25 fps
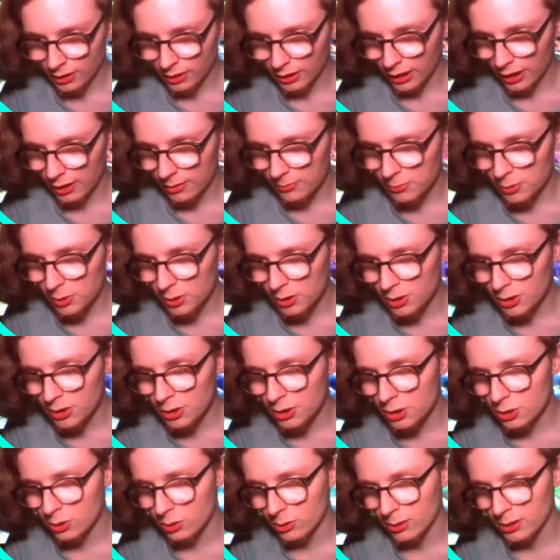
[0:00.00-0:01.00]
And I'm gonna
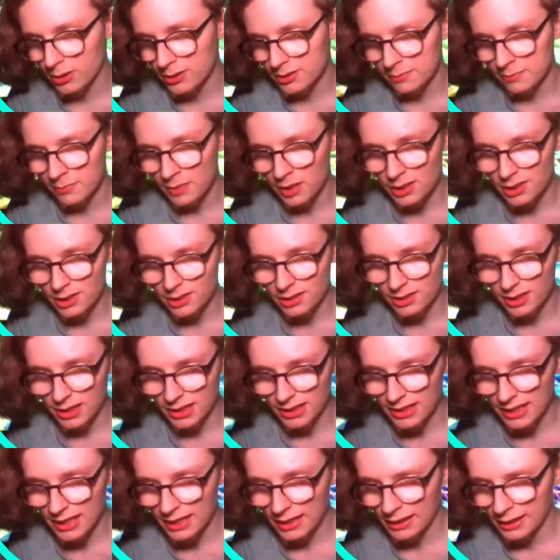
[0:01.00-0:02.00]
enjoy it as much as
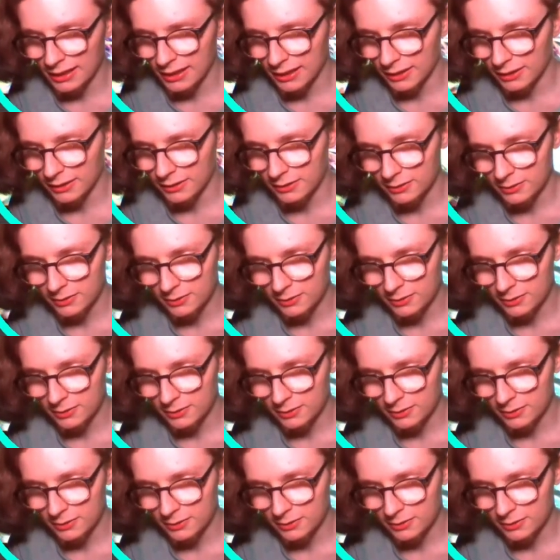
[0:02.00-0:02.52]
I can.